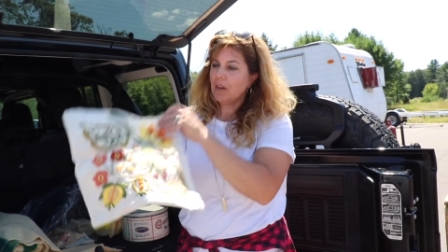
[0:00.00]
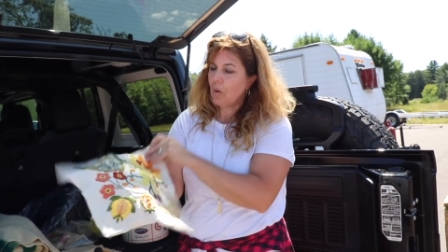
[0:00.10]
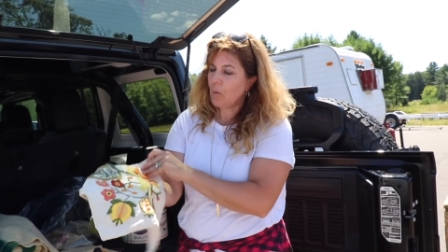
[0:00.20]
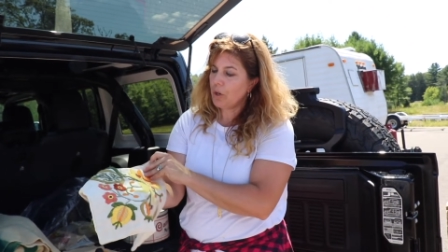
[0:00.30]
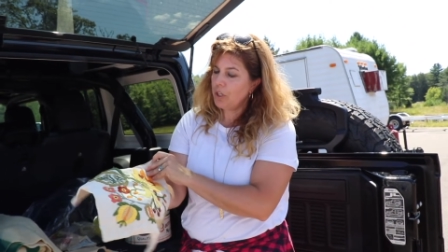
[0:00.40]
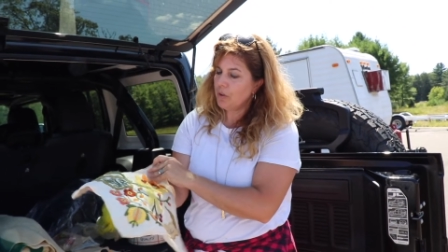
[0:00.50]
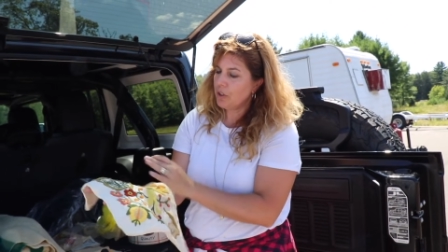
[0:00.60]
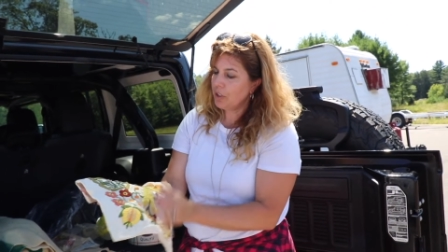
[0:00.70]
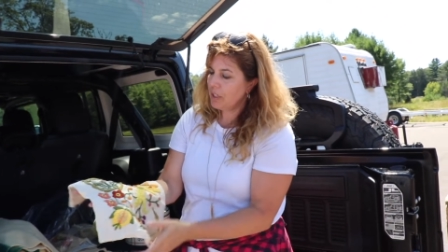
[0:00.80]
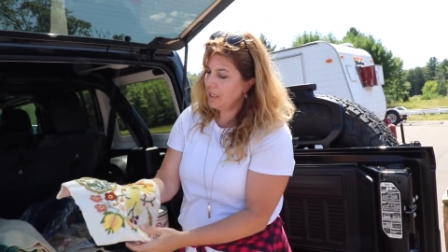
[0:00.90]
Or you
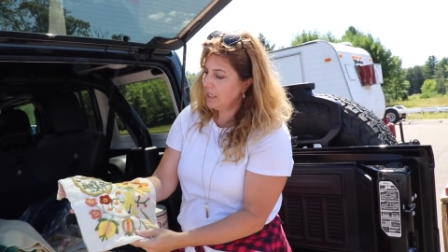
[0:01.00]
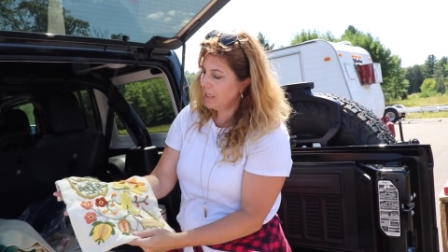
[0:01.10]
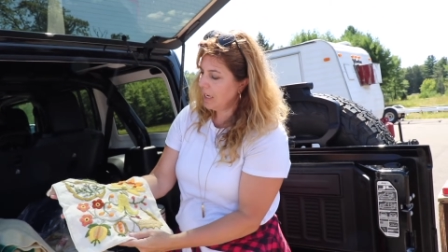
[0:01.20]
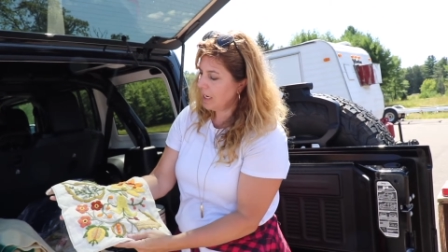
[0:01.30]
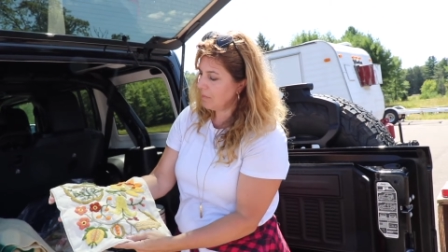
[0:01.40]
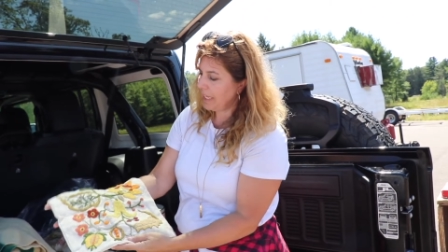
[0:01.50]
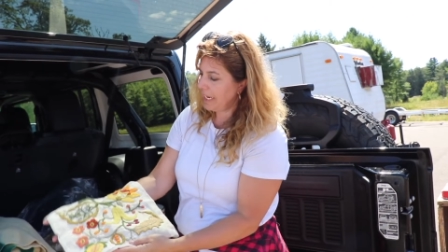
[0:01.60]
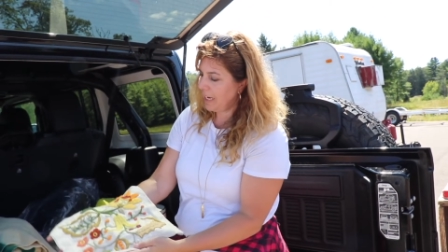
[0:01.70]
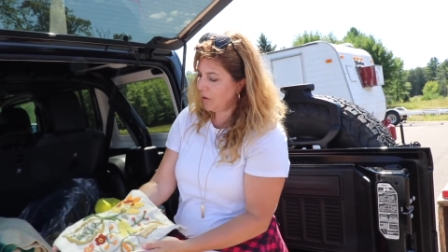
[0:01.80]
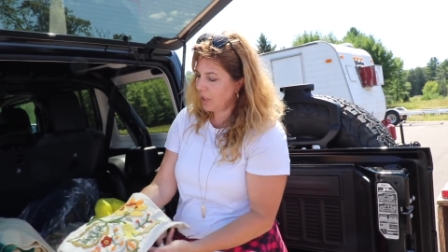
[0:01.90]
could um, lay
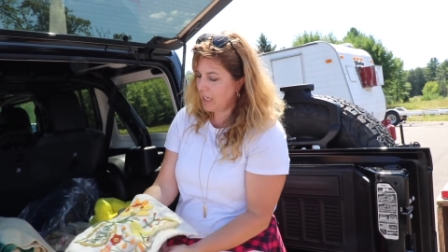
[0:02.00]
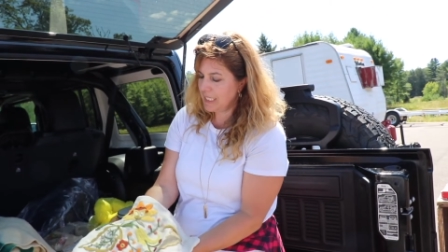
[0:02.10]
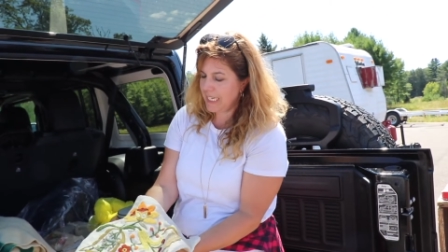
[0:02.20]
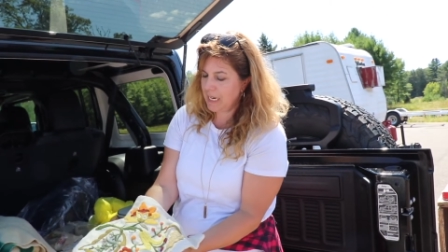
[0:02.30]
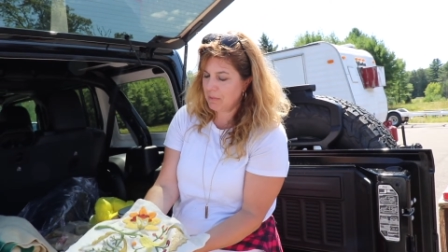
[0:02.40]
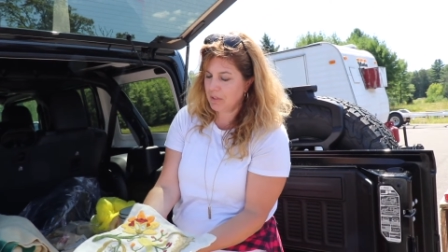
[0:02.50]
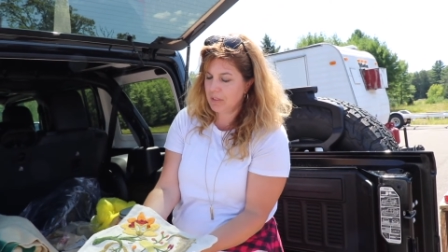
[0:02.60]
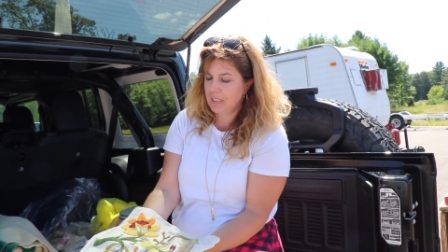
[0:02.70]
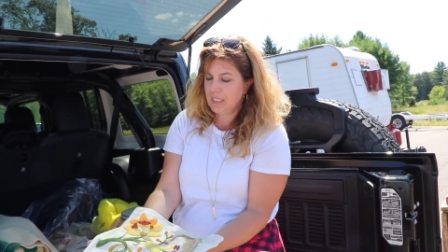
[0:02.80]
it out on a table